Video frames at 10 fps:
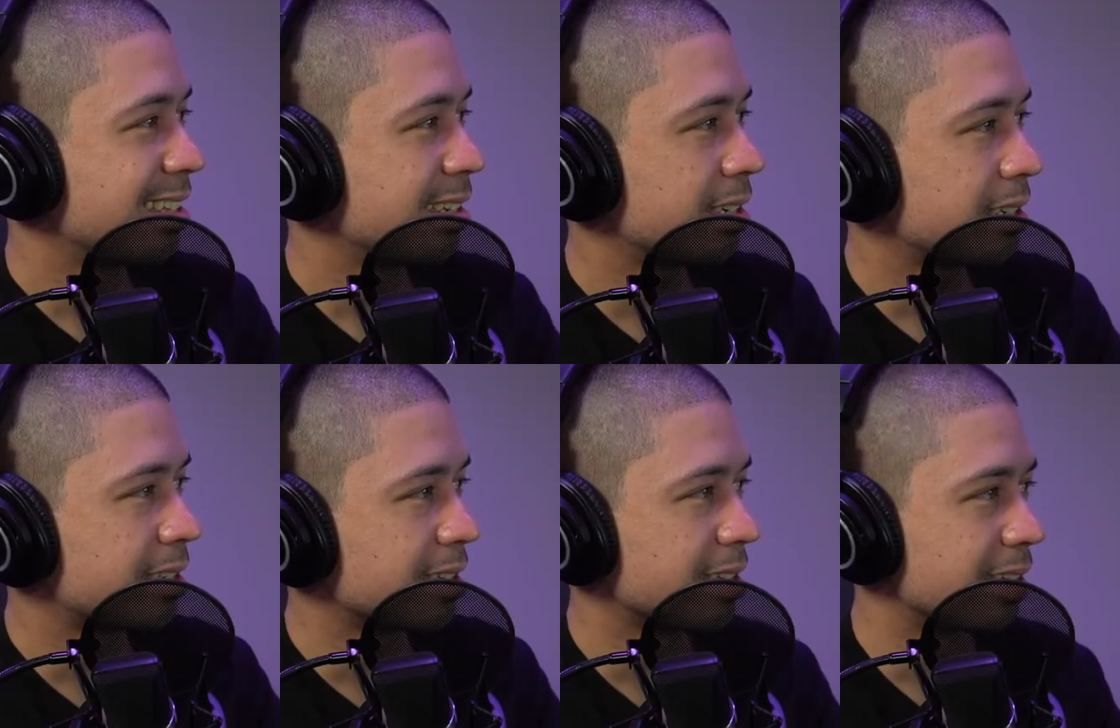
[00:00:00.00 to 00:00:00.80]
just
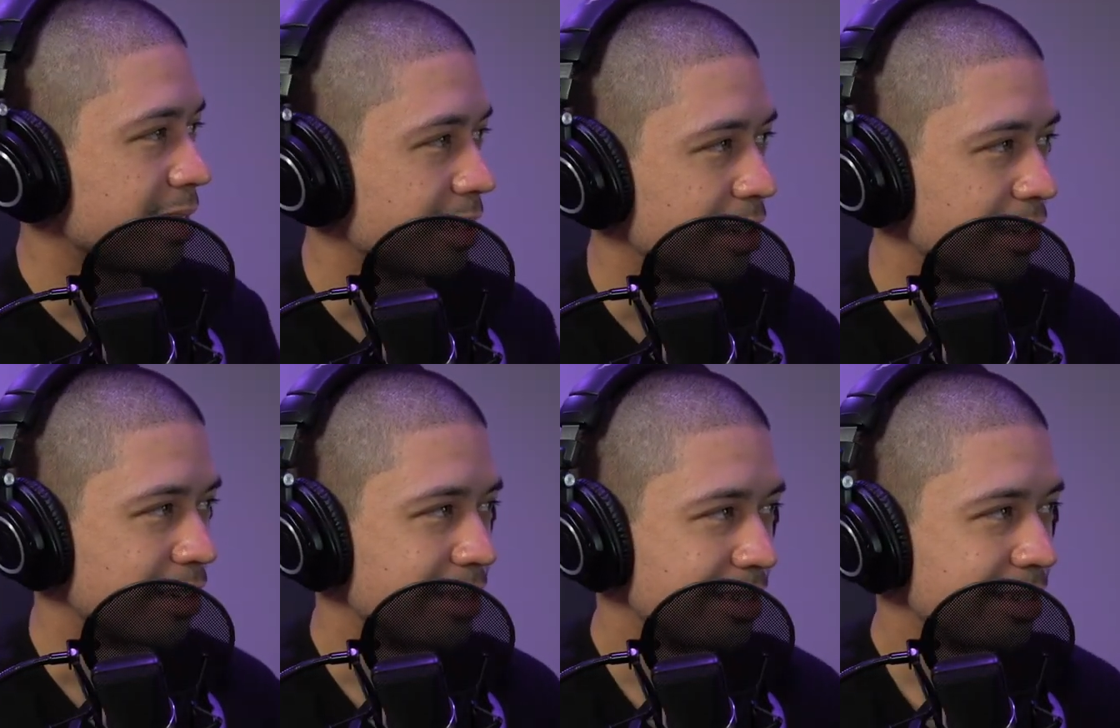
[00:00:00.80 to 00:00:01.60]
to you know,
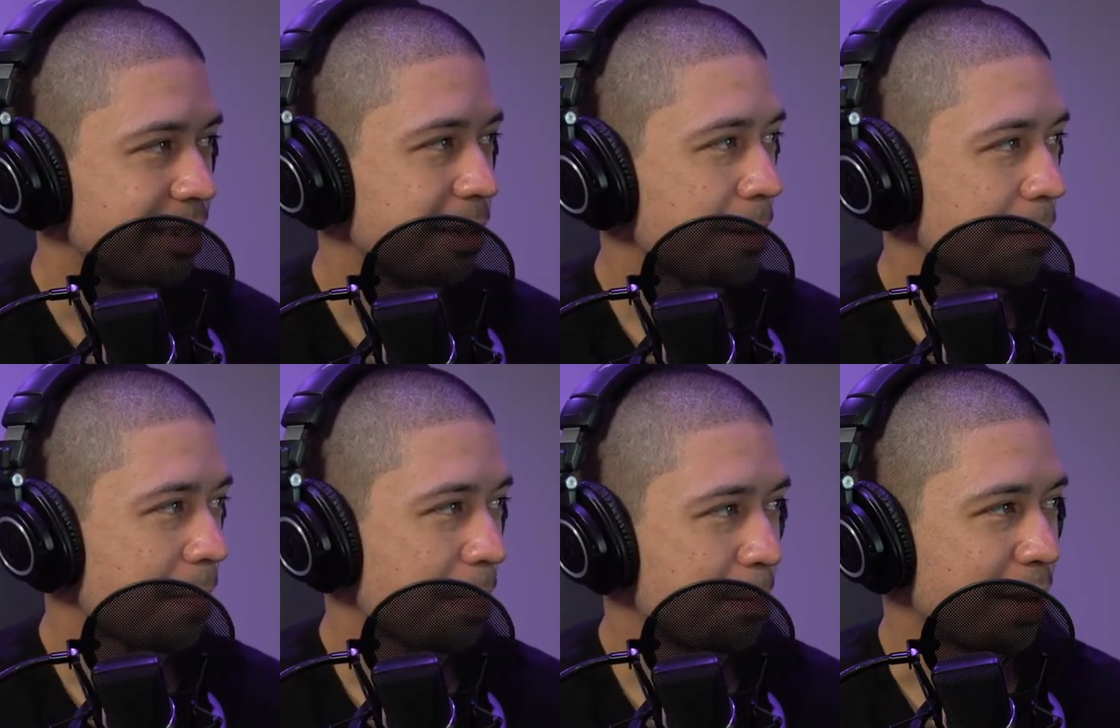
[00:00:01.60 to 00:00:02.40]

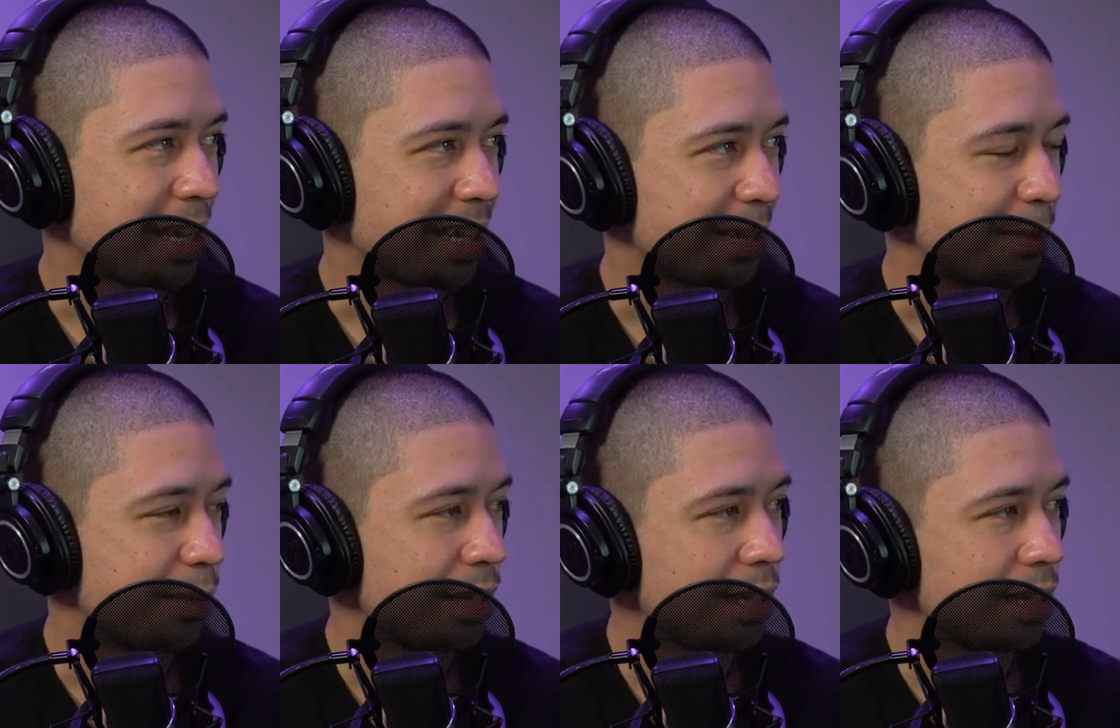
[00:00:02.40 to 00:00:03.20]
make it
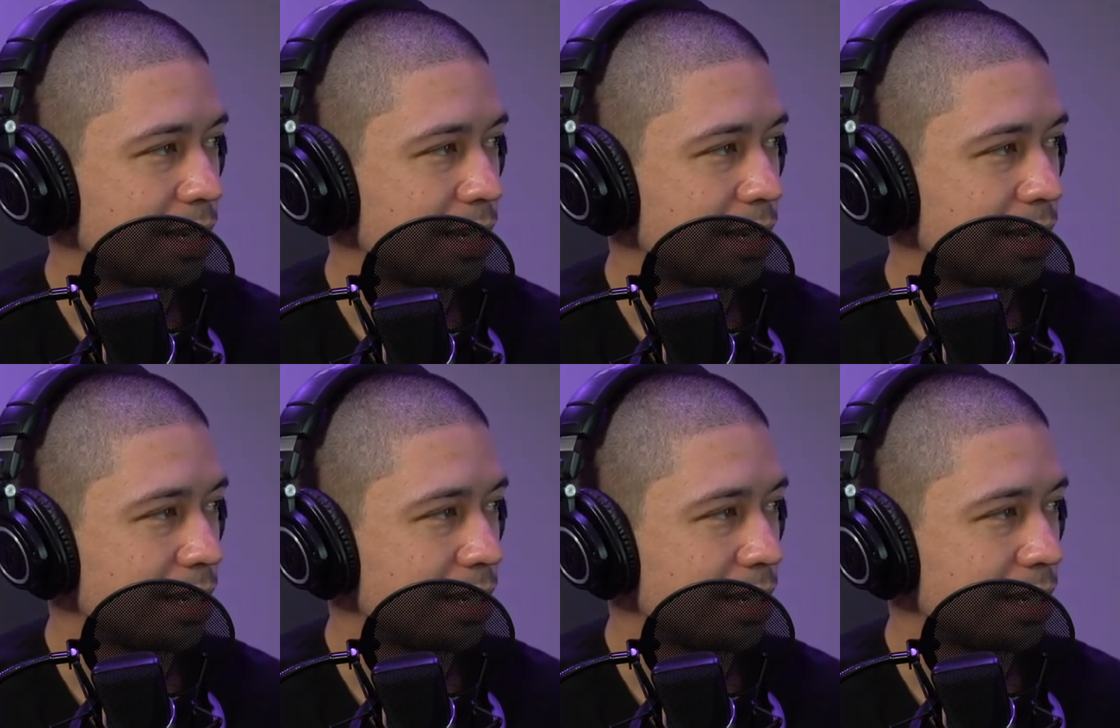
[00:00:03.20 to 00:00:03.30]
complete.